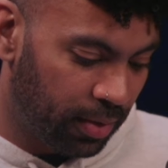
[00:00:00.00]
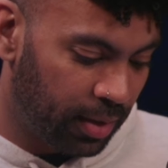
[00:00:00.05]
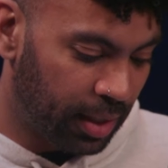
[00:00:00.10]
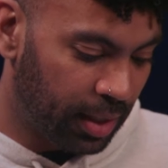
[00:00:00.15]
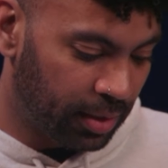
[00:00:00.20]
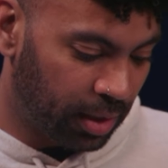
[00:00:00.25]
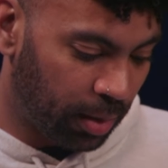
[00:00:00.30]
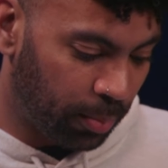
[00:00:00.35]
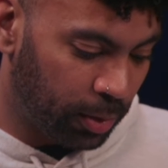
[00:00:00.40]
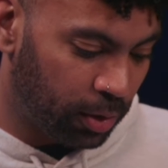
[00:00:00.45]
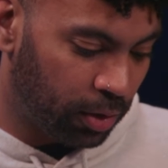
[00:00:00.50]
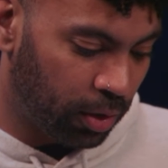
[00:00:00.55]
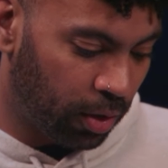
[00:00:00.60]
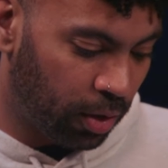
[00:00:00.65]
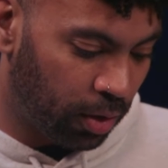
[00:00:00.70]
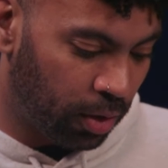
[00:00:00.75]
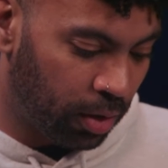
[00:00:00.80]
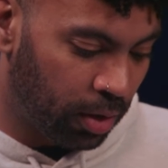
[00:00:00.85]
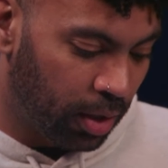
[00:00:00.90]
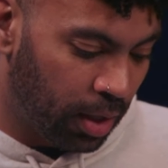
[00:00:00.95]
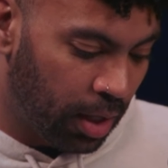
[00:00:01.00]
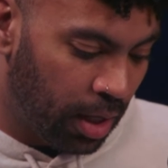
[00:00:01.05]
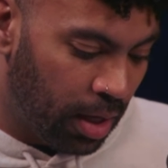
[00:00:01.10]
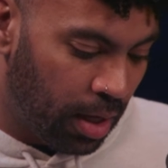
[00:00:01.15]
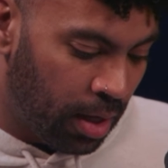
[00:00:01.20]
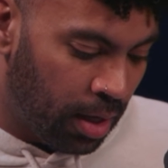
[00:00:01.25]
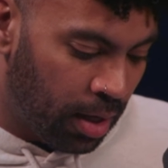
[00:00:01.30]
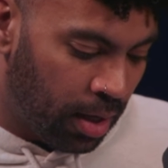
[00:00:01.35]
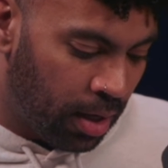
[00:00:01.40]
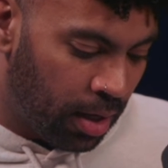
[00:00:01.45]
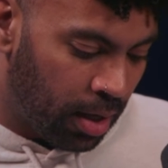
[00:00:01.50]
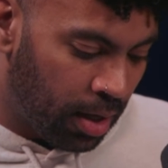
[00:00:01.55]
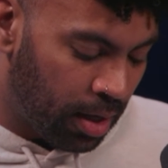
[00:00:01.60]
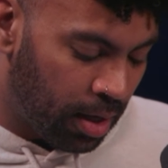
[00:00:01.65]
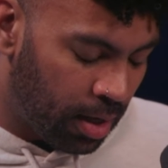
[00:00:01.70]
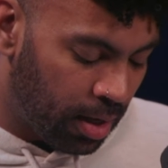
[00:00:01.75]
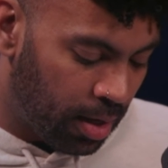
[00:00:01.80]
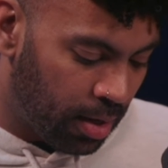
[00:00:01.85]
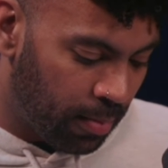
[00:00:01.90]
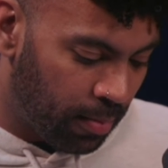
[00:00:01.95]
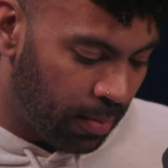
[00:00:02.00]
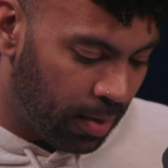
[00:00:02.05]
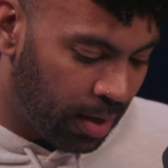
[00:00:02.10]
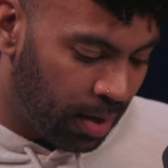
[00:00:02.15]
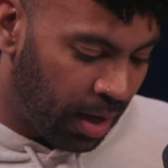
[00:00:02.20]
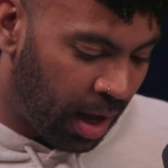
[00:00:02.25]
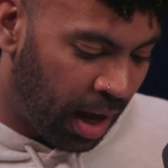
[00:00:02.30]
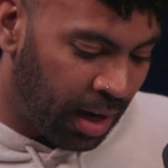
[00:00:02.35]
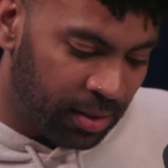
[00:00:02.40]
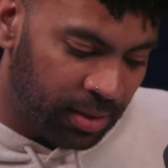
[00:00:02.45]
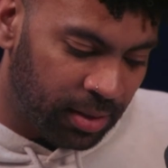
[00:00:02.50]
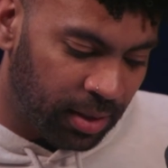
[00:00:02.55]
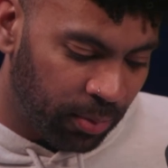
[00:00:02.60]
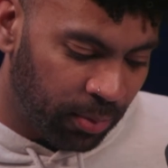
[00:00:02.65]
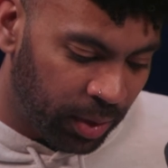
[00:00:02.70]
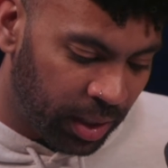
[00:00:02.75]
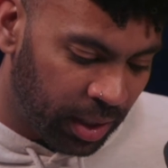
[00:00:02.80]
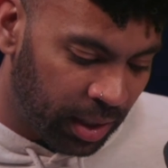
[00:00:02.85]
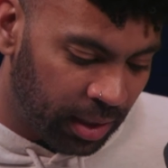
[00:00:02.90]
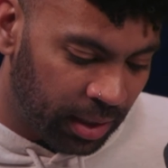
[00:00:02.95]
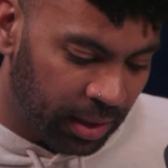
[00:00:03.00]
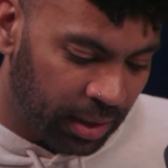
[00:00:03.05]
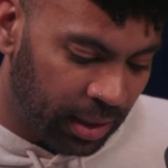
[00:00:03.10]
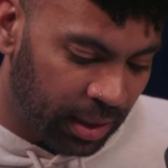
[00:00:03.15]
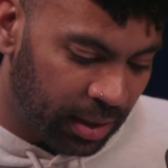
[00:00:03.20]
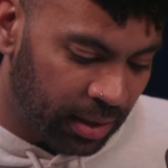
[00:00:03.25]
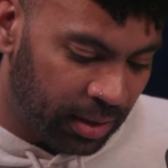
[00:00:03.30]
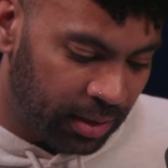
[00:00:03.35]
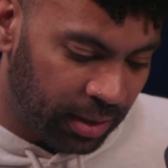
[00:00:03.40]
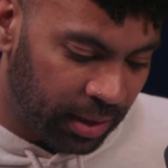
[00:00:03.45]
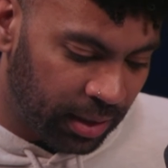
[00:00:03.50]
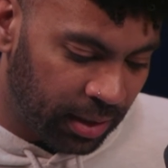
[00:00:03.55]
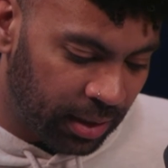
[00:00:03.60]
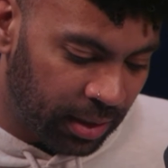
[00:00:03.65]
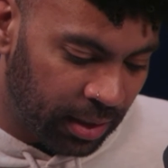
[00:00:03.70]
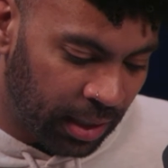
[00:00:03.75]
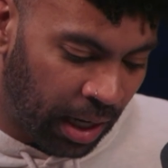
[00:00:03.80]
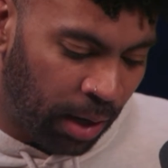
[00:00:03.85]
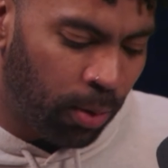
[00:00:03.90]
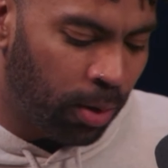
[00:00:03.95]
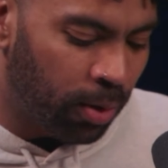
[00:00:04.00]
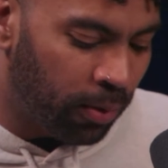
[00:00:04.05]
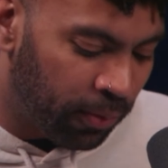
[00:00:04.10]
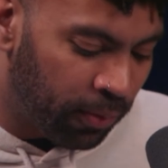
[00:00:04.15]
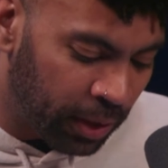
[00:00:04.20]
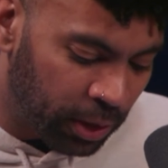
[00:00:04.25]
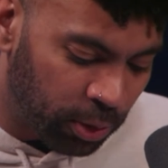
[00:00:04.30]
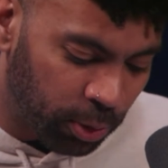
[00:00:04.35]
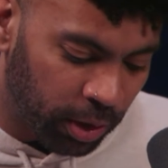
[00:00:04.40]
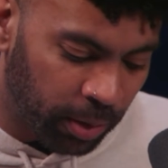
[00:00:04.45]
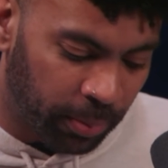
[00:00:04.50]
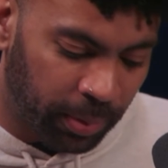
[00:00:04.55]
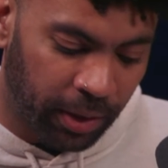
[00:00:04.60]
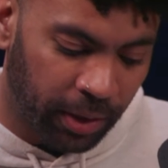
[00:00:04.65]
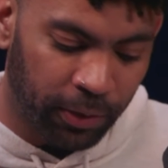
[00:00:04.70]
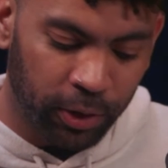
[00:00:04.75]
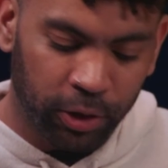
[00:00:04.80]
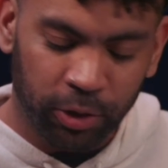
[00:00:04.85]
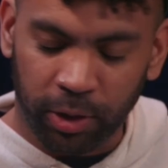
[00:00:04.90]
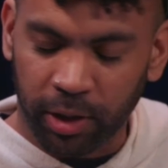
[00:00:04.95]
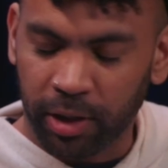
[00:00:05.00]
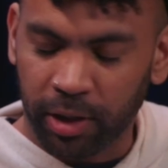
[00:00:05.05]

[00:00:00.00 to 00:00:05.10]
This episode. Honestly, we didn't get to see. Oh, well, Victoria P for sure.